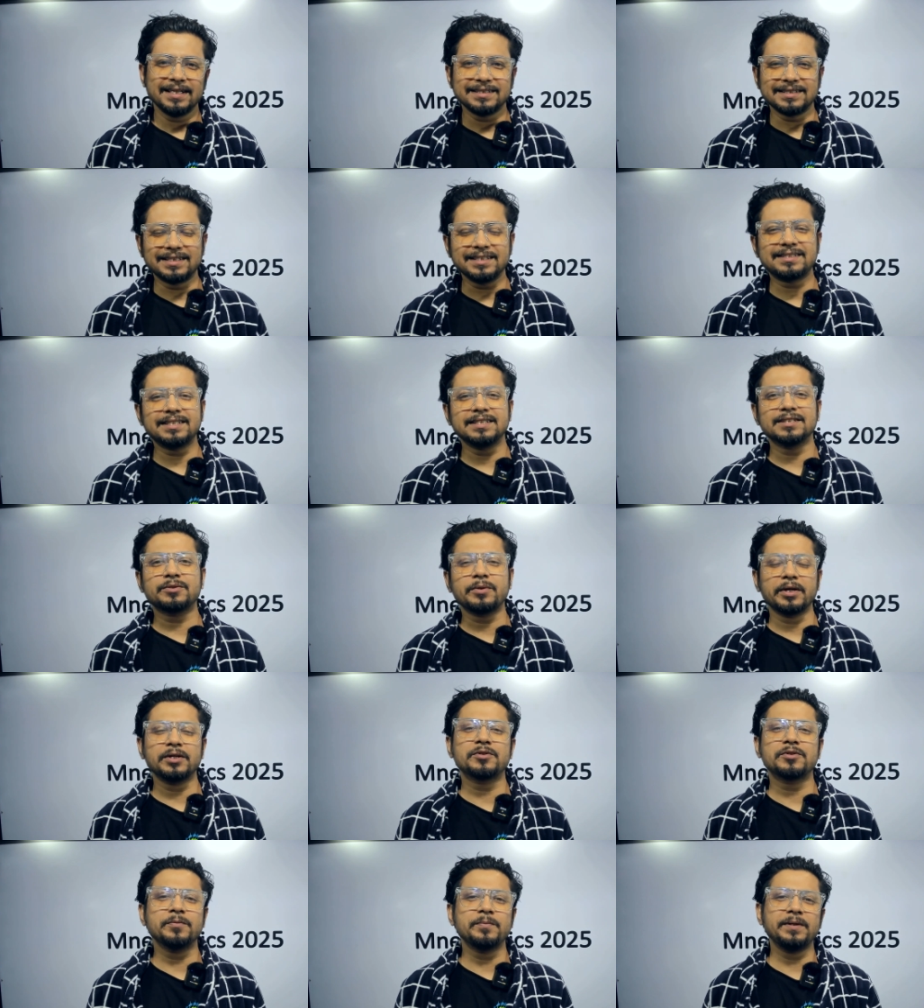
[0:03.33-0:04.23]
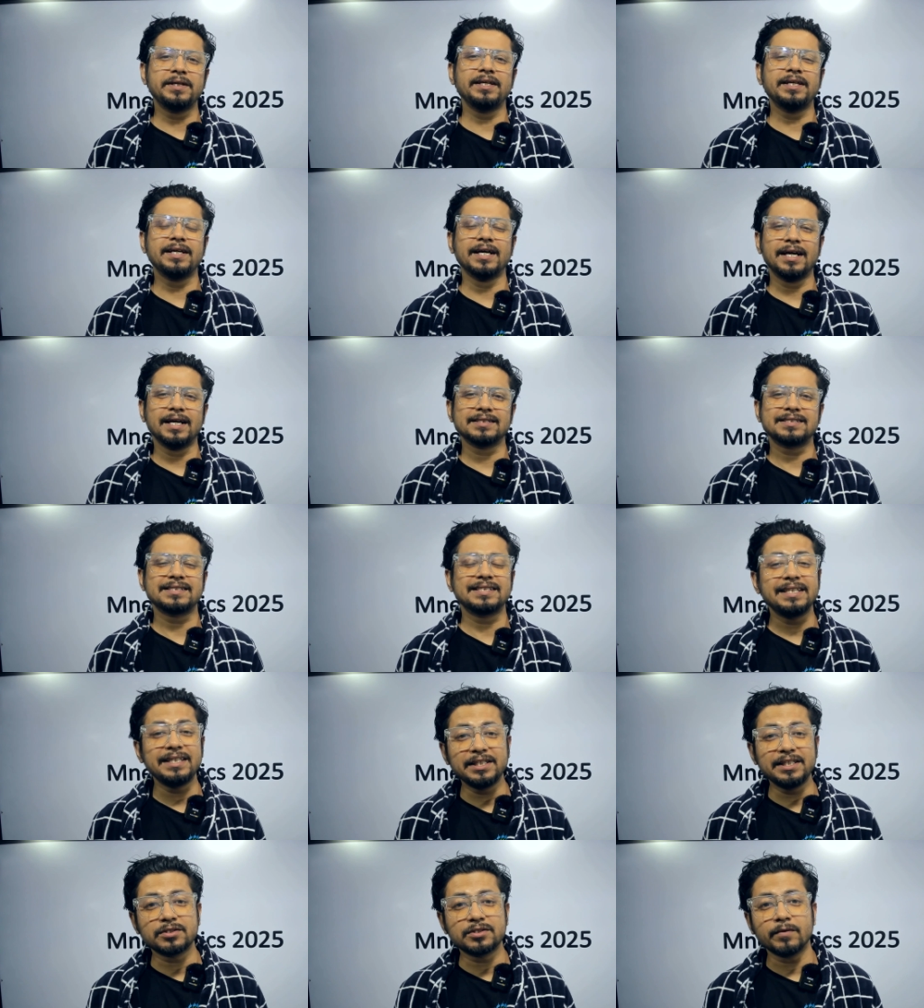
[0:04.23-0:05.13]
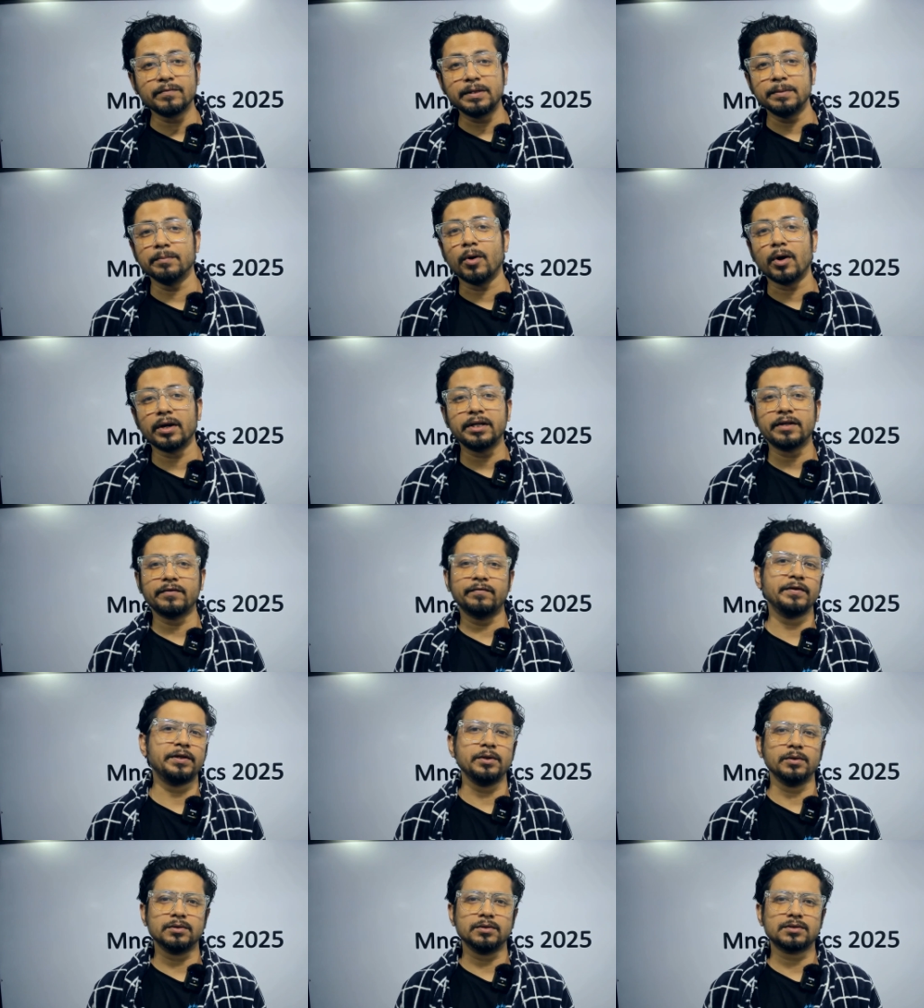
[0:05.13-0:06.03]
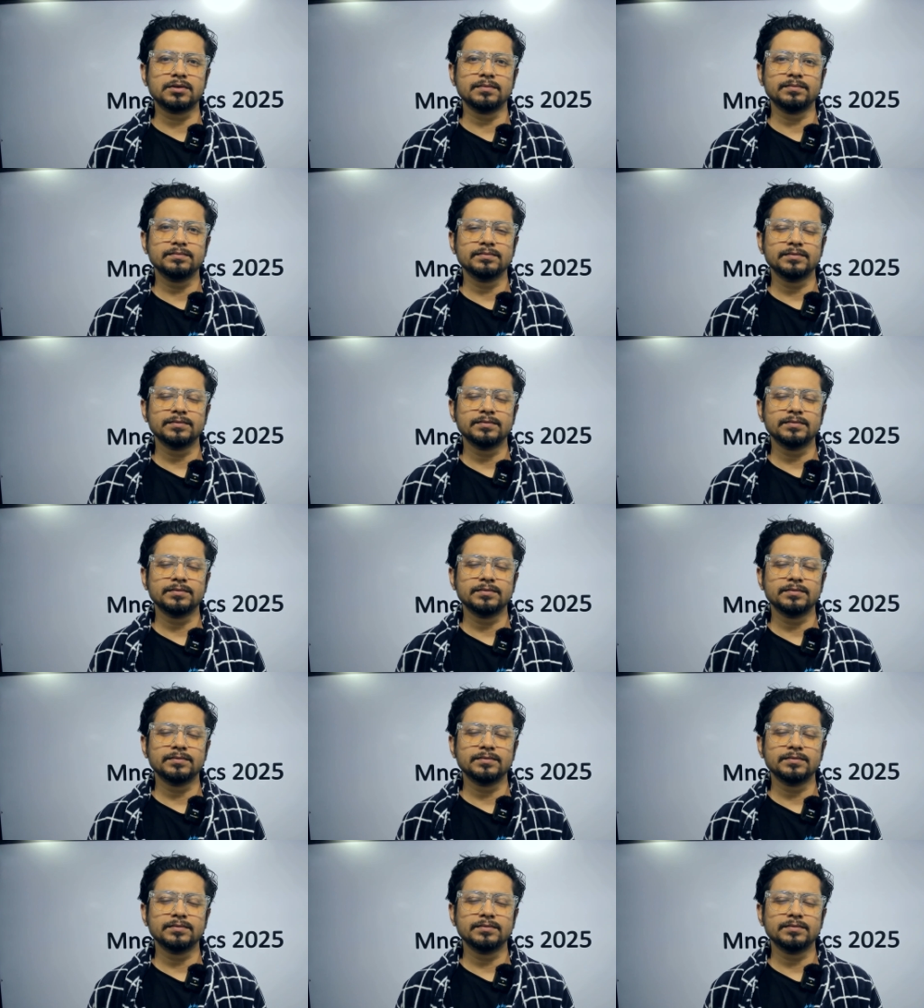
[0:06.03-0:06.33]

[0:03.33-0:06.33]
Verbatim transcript: This is going to be a series of mnemonic videos.